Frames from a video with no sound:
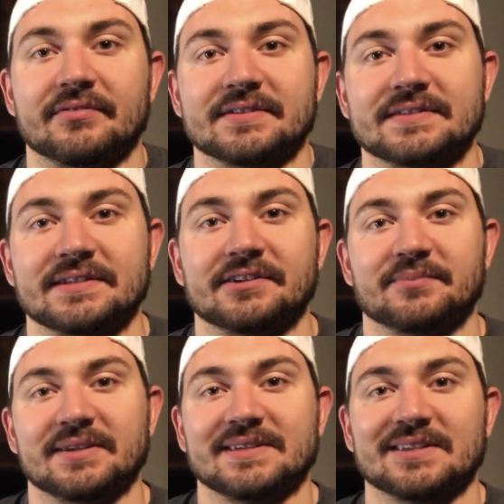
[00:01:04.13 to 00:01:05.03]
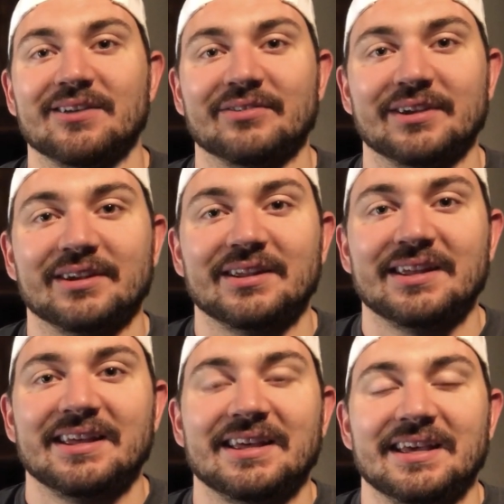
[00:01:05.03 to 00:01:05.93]
the centerpiece of it
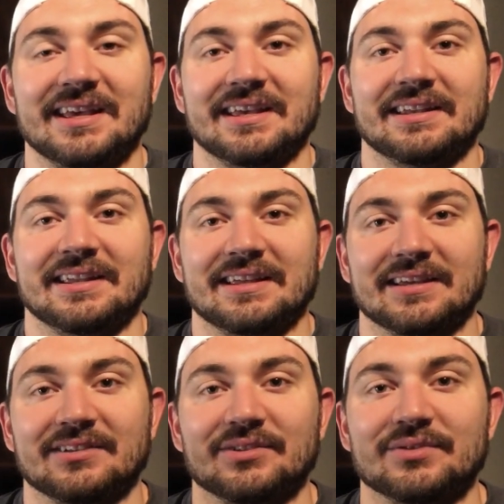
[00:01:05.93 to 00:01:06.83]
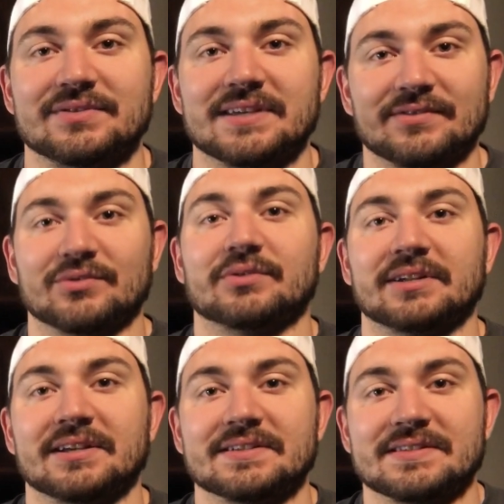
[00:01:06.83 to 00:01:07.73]
and includes everyone
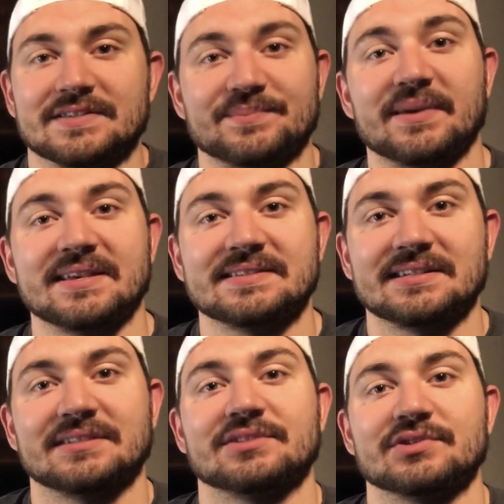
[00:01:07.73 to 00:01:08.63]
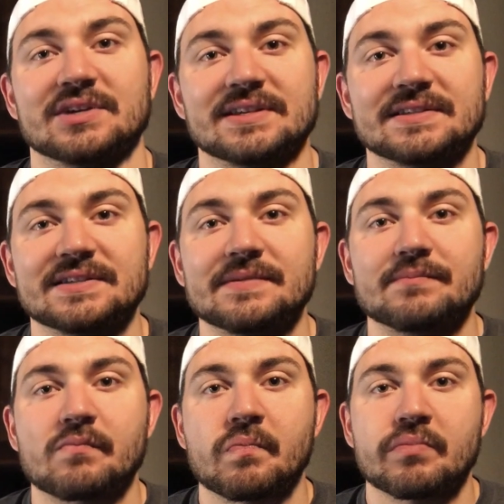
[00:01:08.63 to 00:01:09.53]
else's best interest,
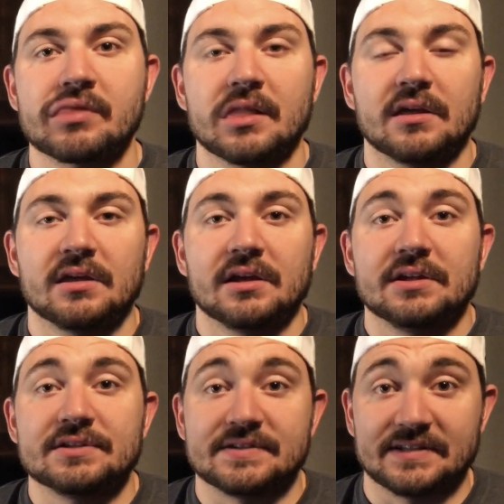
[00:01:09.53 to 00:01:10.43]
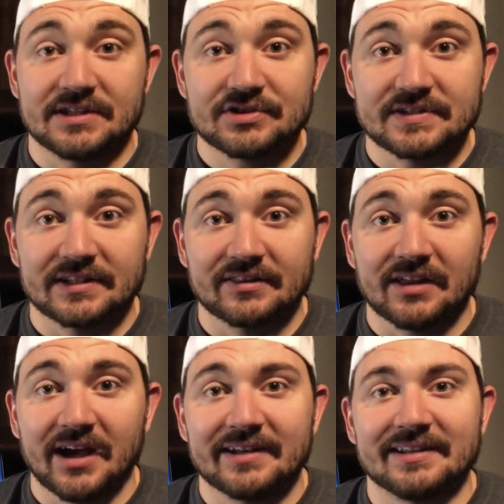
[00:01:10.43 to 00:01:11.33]
which is an interesting
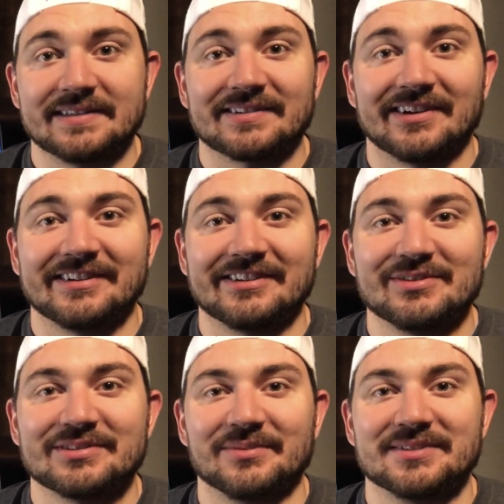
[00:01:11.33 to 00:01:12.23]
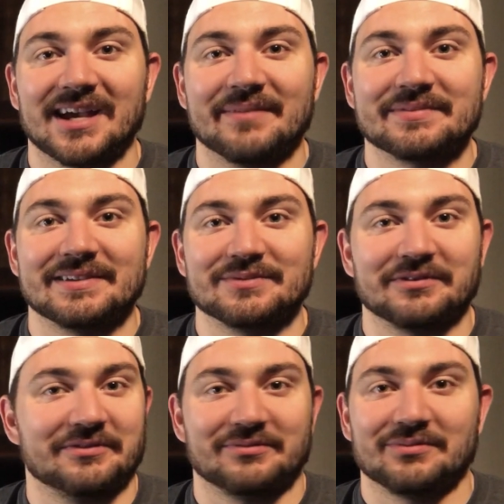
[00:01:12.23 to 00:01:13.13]
thought. It's hard to do sometimes because
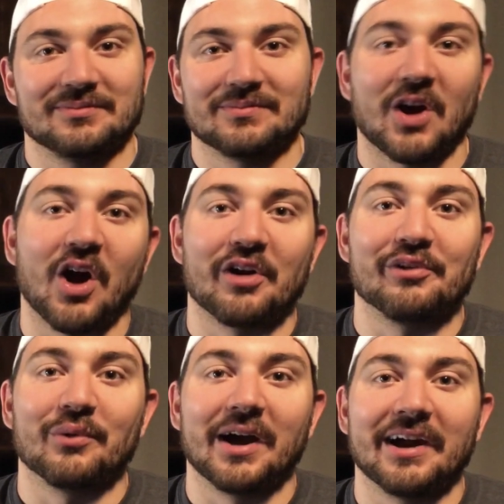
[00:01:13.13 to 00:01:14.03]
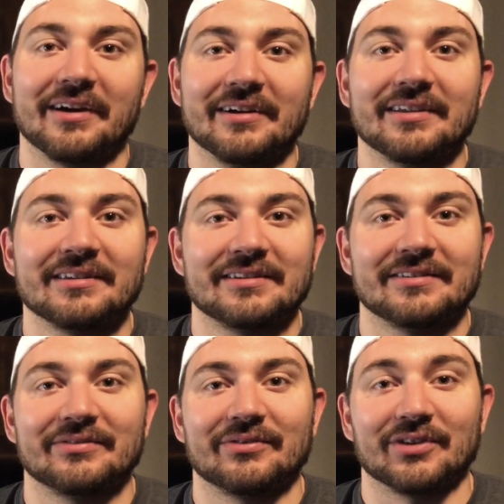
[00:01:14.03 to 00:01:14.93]
we're hardwired
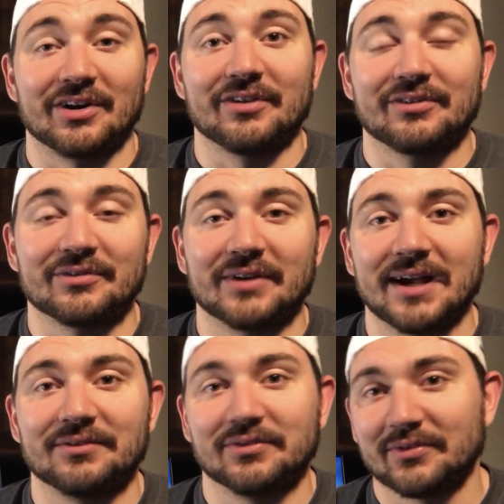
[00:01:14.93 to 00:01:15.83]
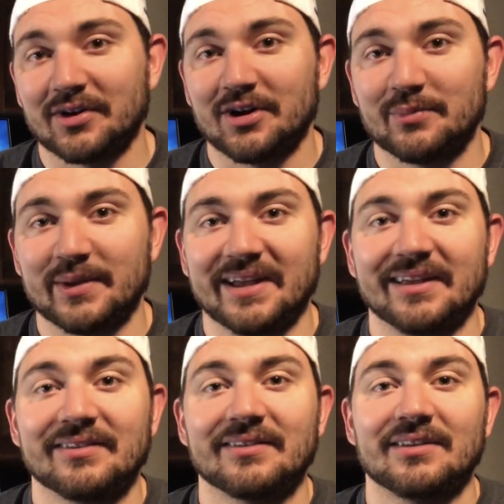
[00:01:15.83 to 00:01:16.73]
for our survival, for our
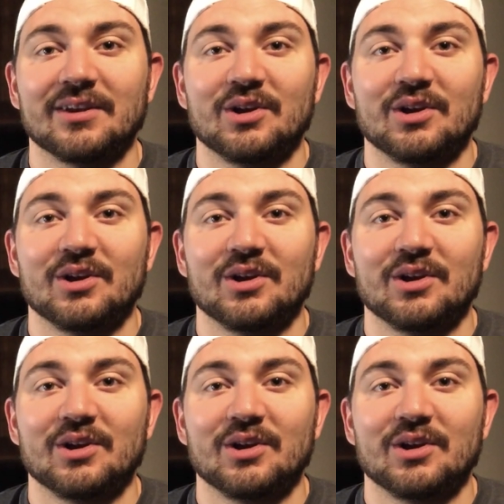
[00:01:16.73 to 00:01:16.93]
best.